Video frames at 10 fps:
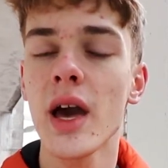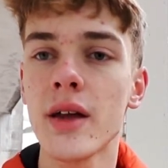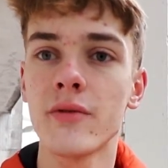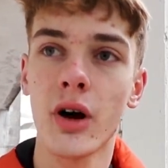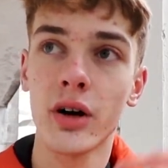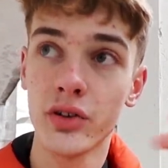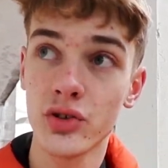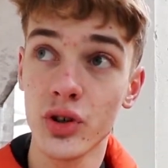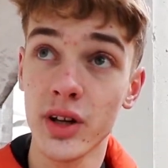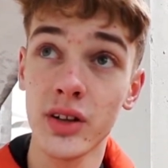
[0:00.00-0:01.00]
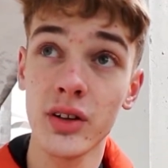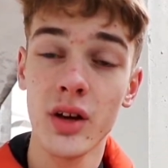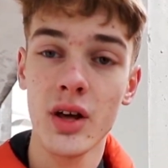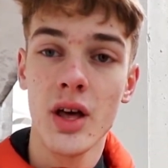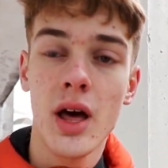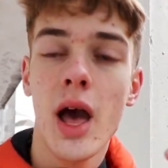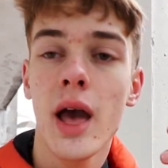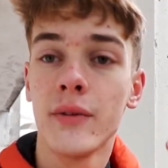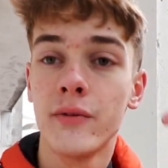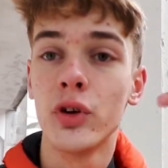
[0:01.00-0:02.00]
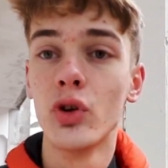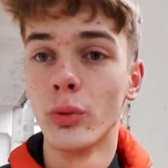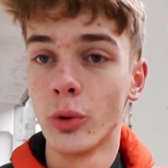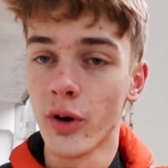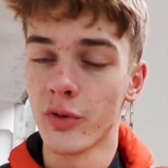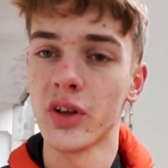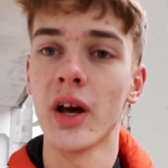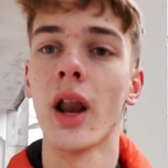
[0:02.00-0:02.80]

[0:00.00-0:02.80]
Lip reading: in the high street, in the normal everyday